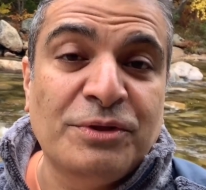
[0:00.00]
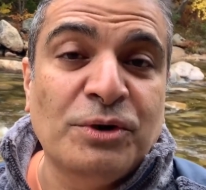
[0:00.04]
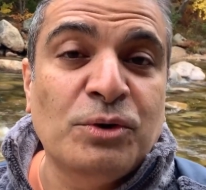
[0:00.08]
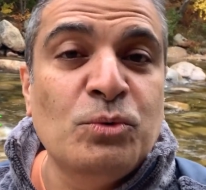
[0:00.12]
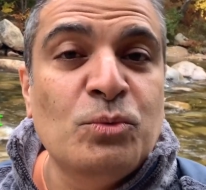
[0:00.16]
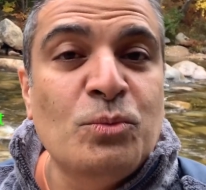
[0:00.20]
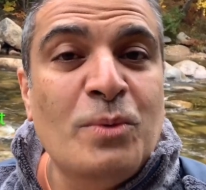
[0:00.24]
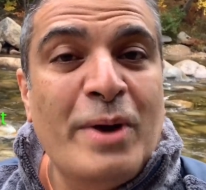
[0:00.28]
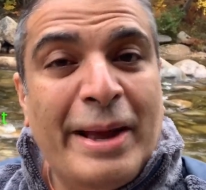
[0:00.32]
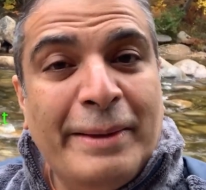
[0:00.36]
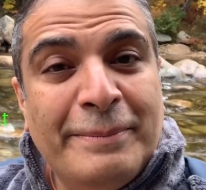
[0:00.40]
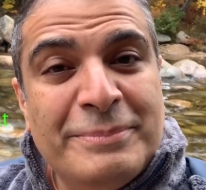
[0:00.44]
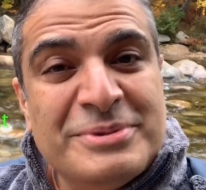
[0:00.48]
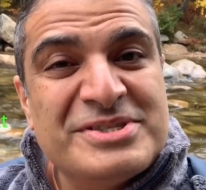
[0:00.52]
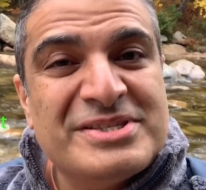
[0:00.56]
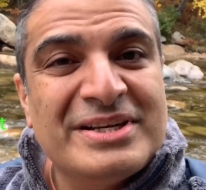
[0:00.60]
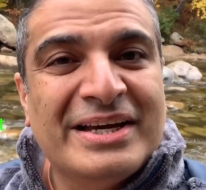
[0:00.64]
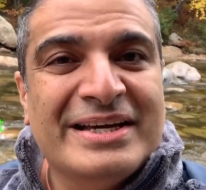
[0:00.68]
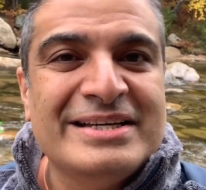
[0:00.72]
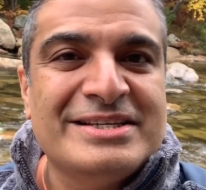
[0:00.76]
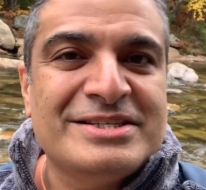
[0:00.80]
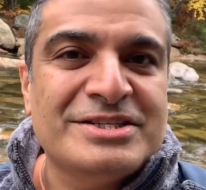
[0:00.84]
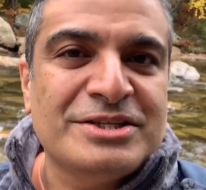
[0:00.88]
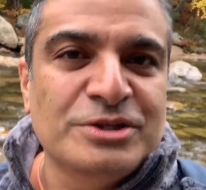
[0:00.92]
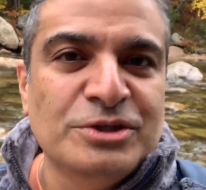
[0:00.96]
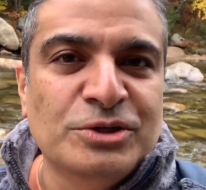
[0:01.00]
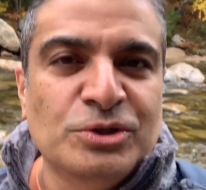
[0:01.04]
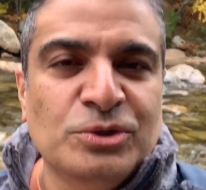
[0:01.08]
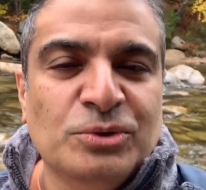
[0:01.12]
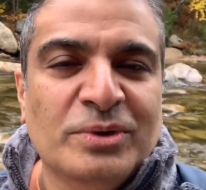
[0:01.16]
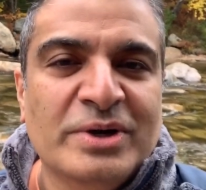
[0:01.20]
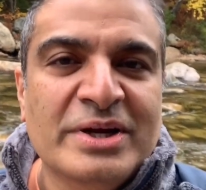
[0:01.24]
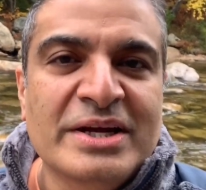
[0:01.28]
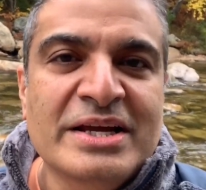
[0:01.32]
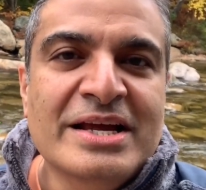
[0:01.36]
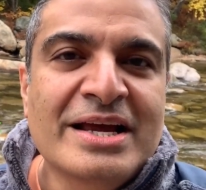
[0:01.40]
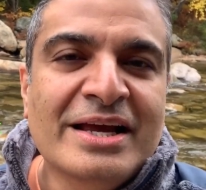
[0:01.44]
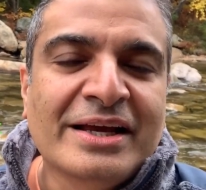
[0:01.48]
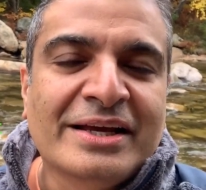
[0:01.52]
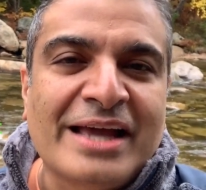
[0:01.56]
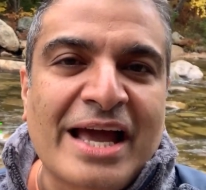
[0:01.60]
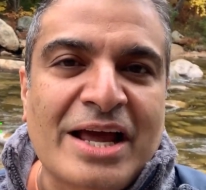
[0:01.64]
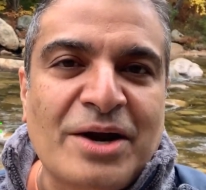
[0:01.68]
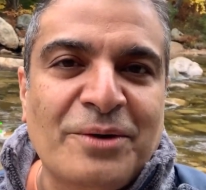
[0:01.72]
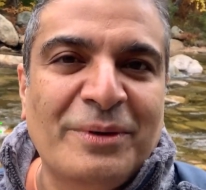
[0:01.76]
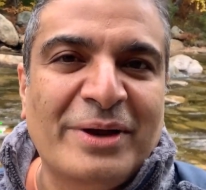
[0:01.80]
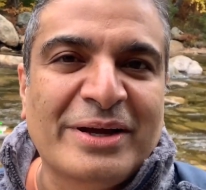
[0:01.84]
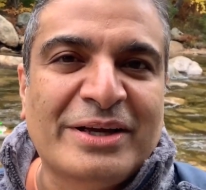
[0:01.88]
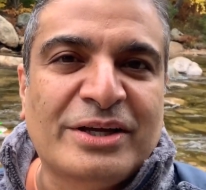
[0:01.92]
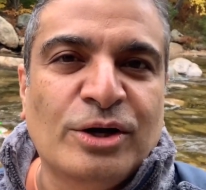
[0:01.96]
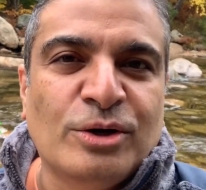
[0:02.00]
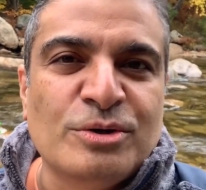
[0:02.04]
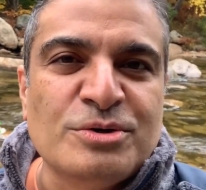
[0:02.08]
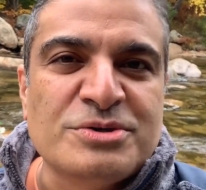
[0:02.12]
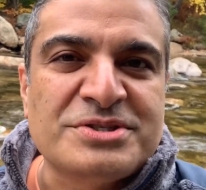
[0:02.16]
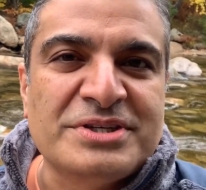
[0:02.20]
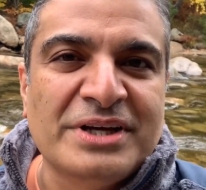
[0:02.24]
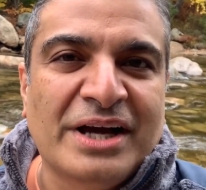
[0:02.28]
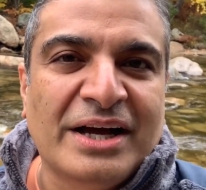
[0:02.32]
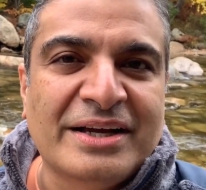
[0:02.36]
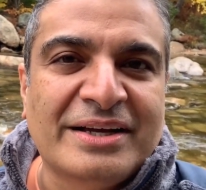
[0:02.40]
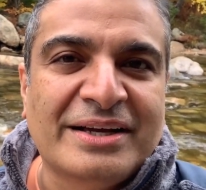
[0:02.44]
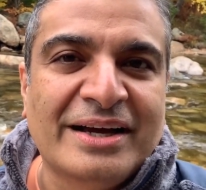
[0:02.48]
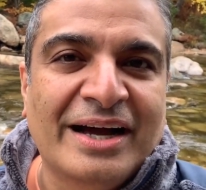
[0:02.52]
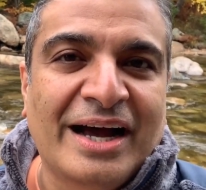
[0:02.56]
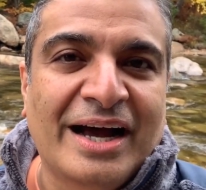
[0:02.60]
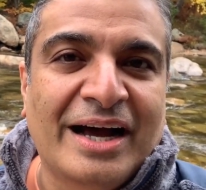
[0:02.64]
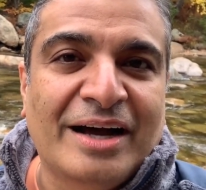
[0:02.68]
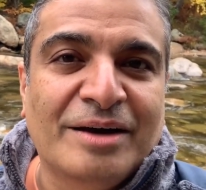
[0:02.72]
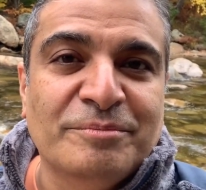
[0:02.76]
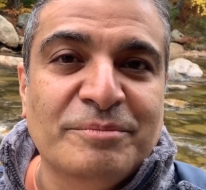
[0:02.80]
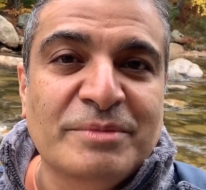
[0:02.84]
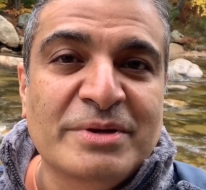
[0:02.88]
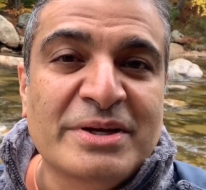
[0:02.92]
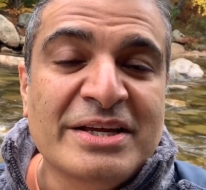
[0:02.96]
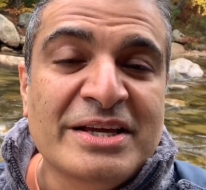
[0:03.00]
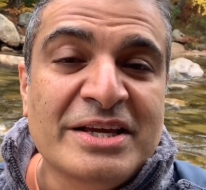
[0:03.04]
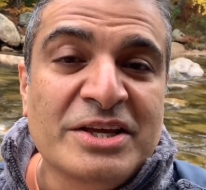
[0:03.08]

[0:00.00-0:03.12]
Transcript: the website too, Cataract Coach dot com.